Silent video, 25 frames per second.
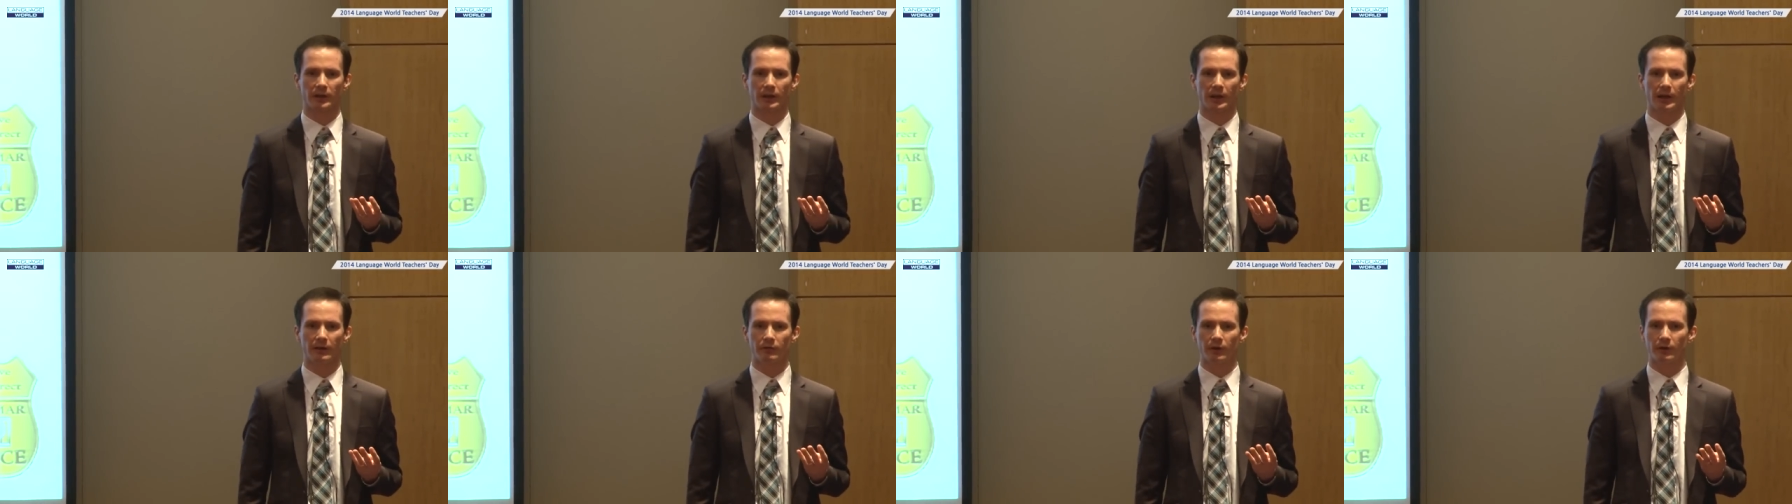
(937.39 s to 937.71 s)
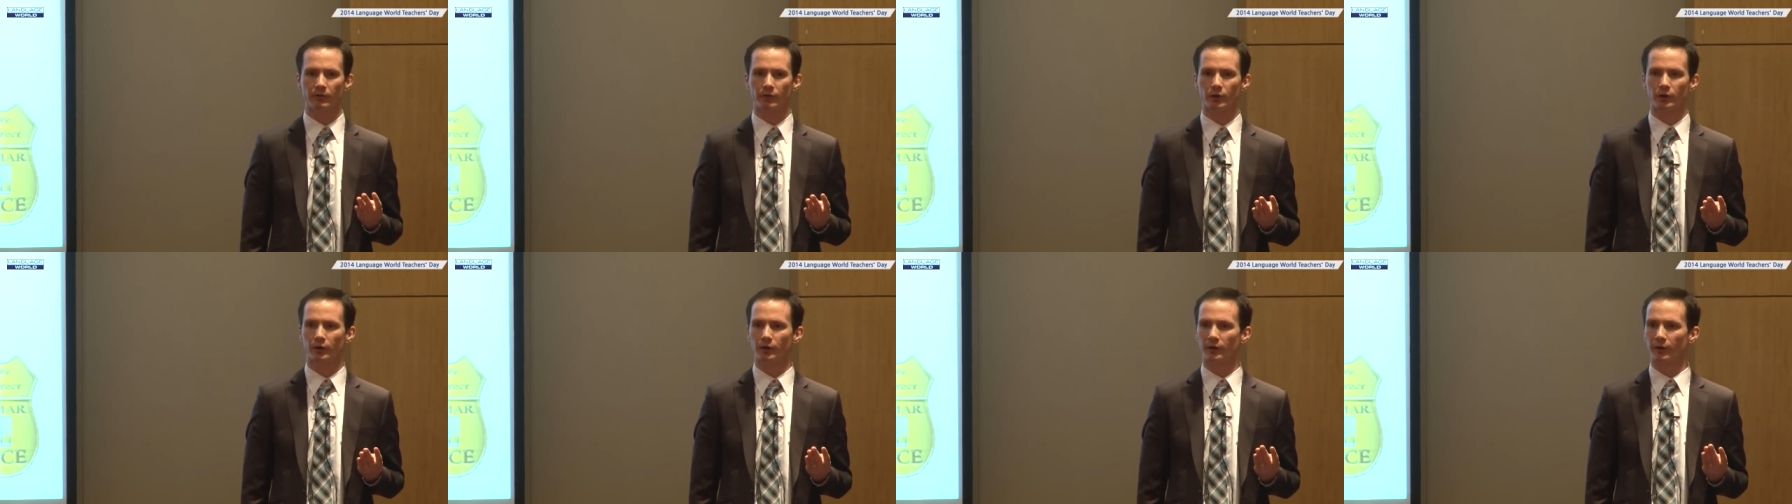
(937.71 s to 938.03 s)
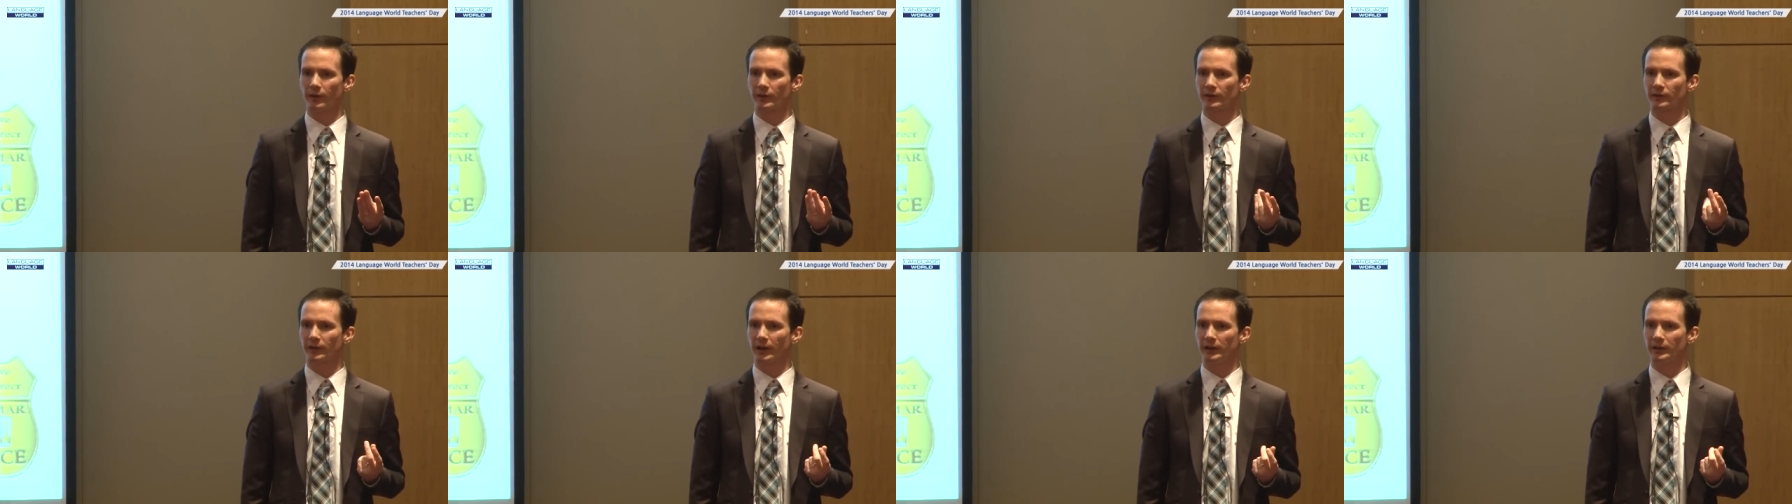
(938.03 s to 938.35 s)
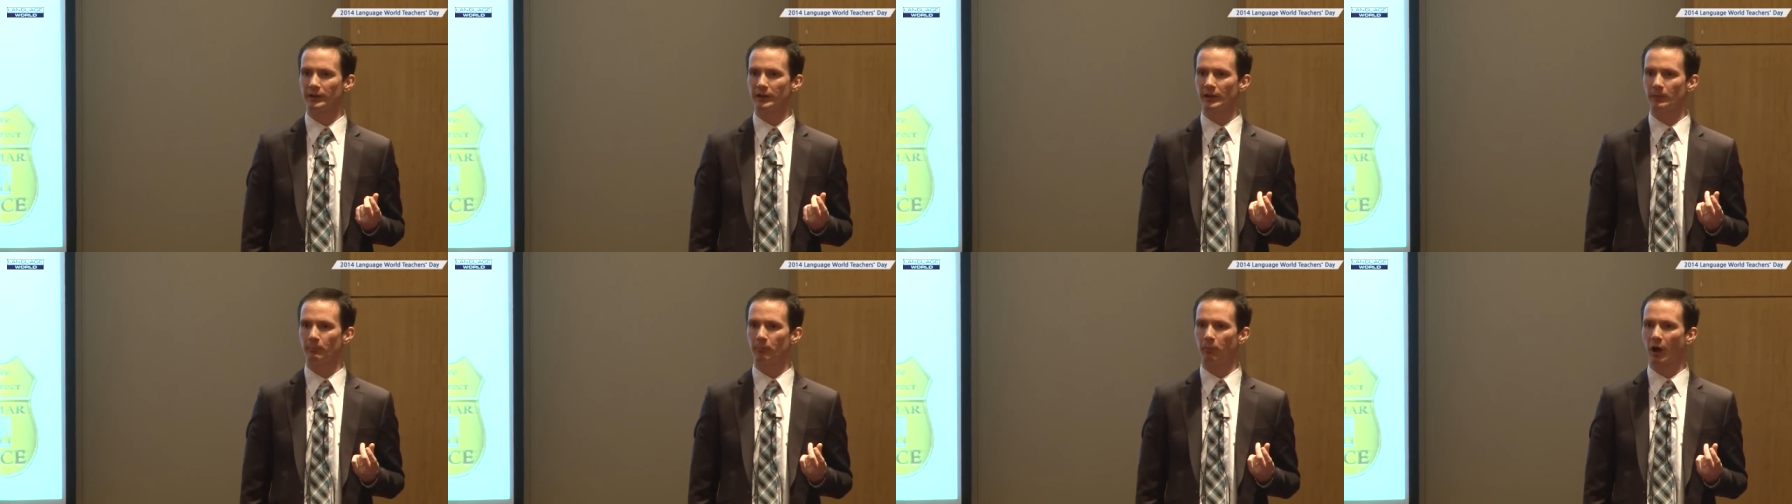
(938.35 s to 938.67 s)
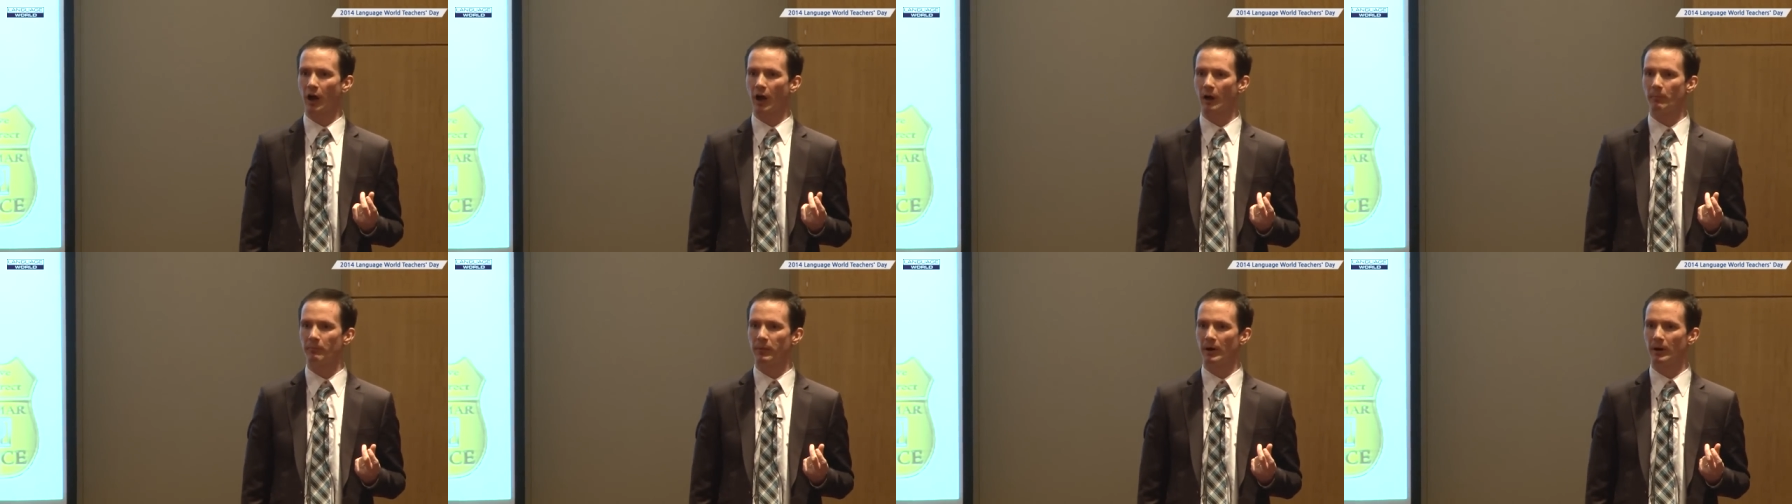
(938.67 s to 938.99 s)
Have you ever heard of this idea,
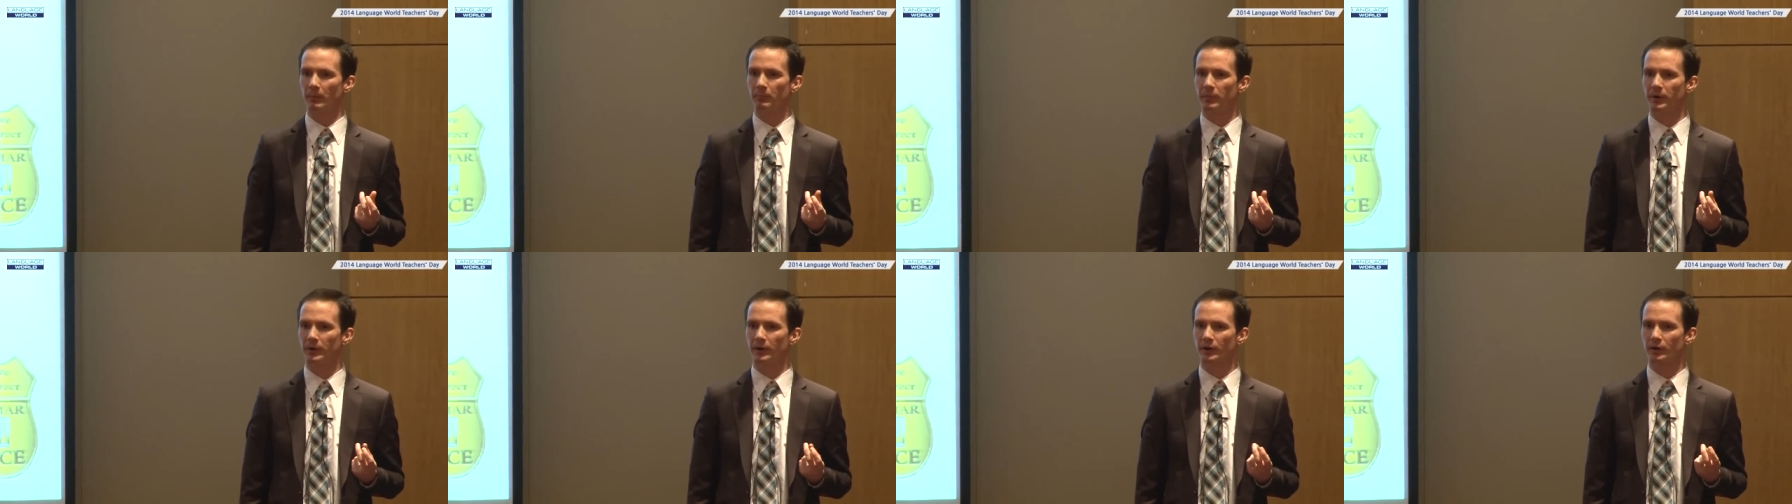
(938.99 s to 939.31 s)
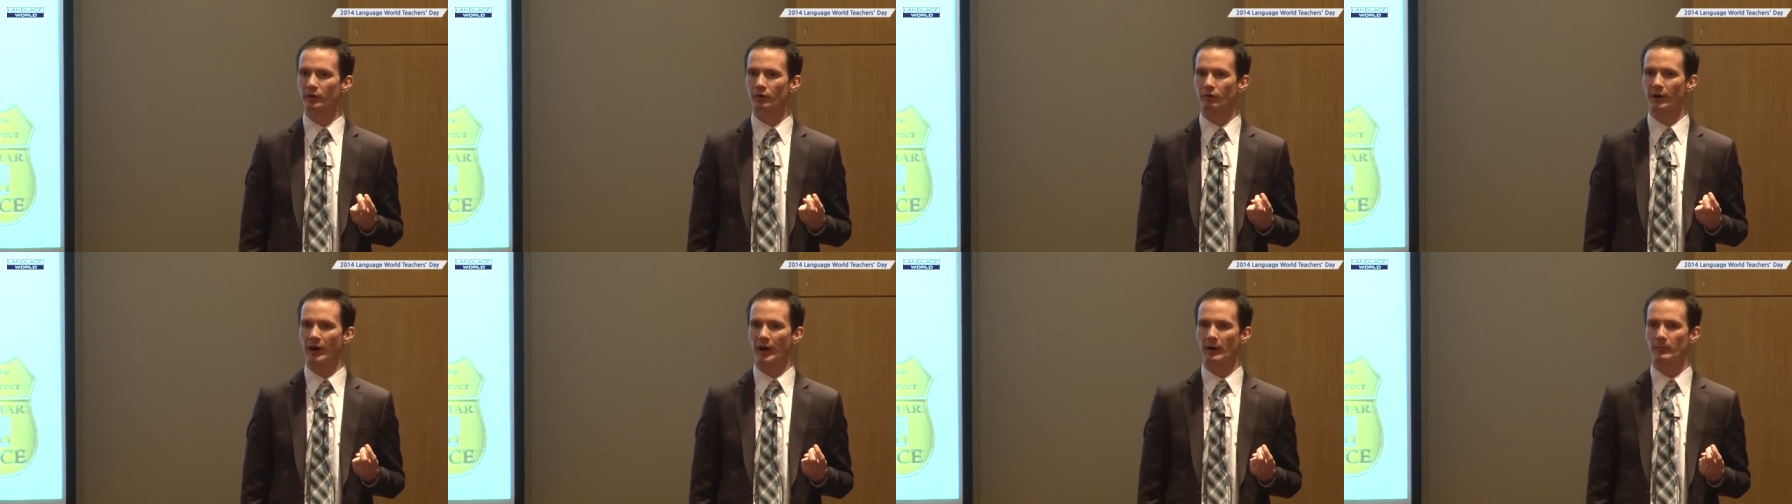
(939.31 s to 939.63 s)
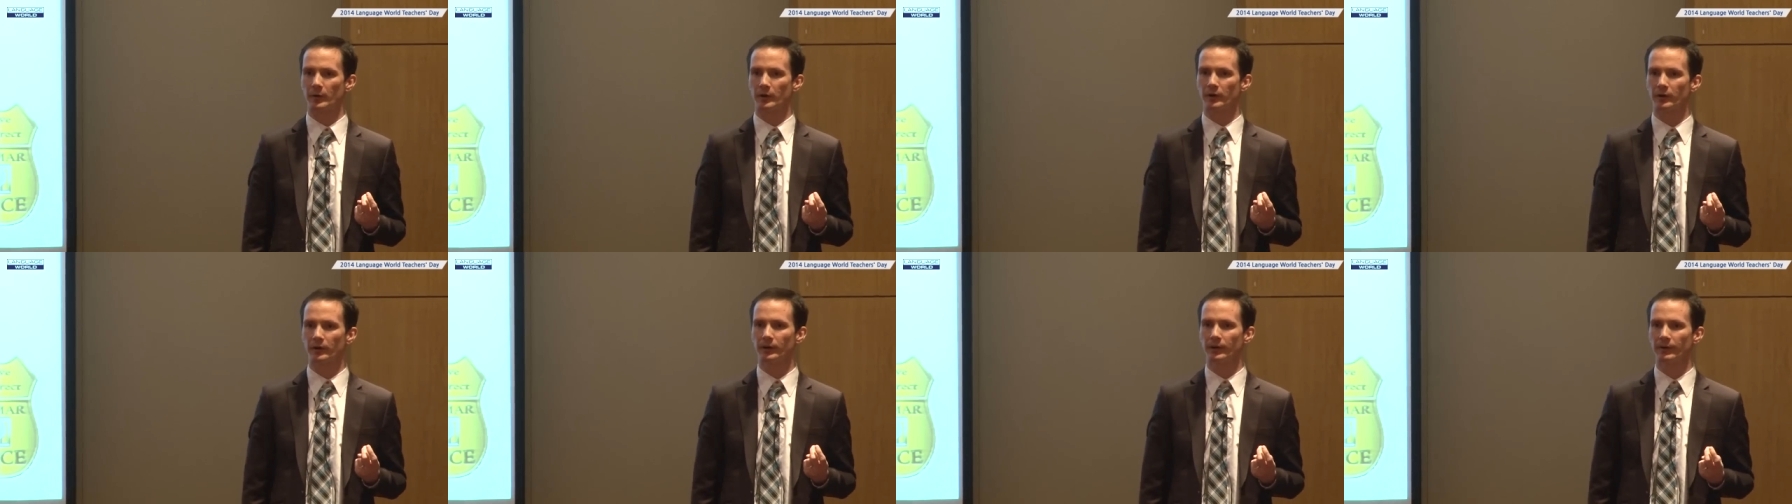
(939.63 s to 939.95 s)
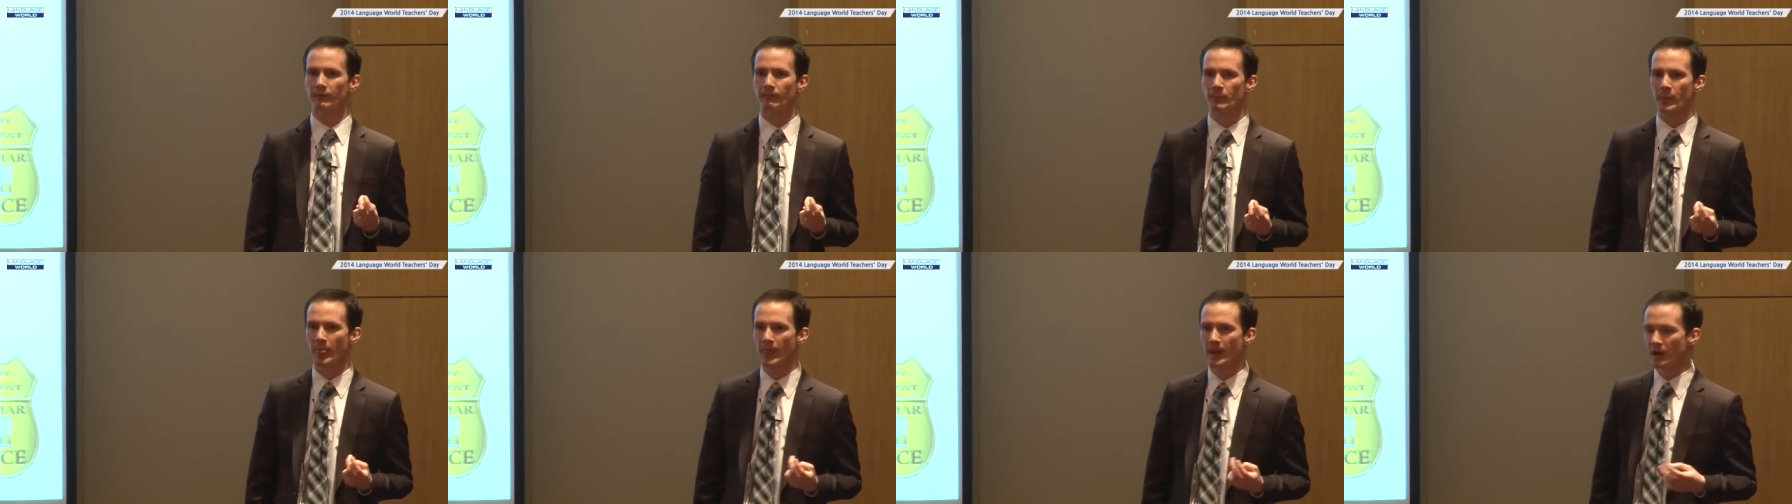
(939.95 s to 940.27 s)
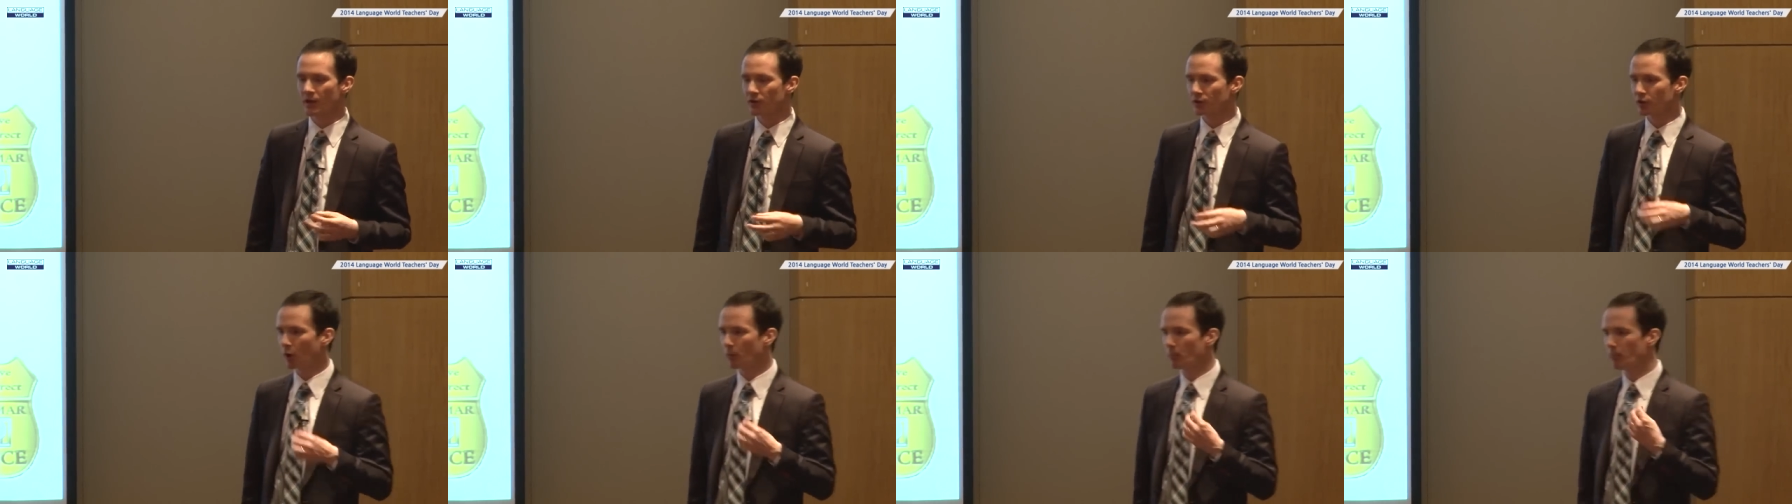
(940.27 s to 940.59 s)
pop-up grammar?
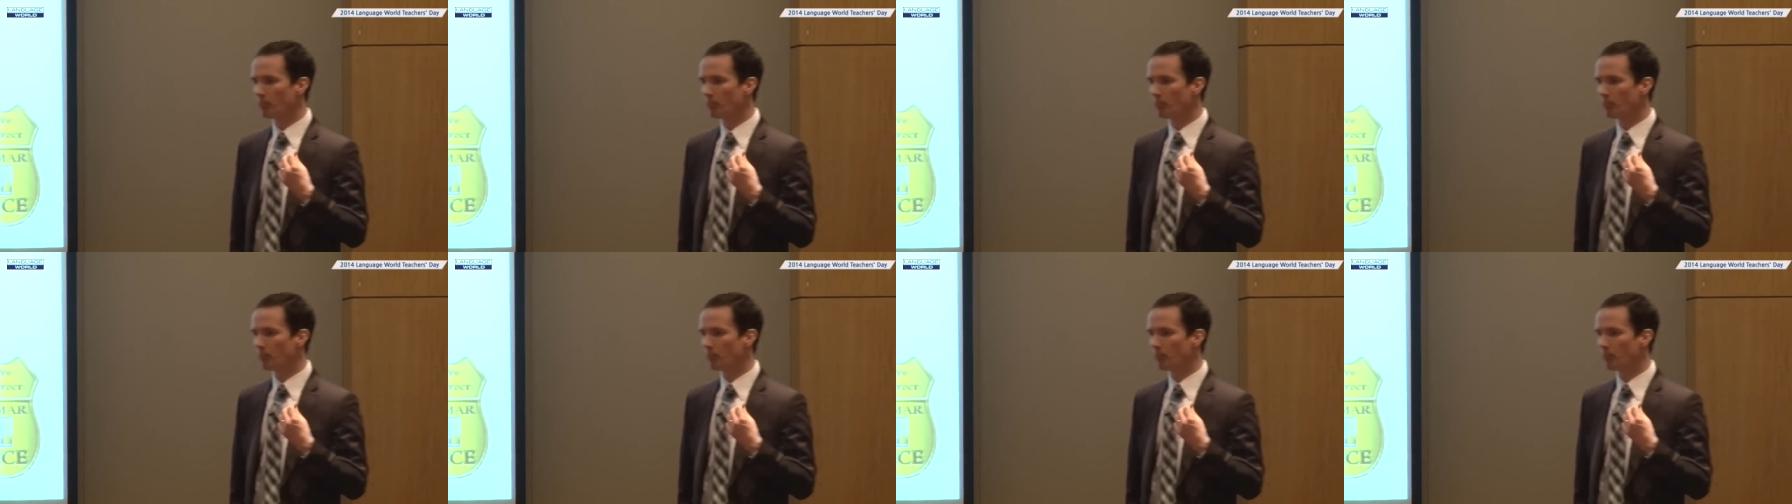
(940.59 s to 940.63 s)
So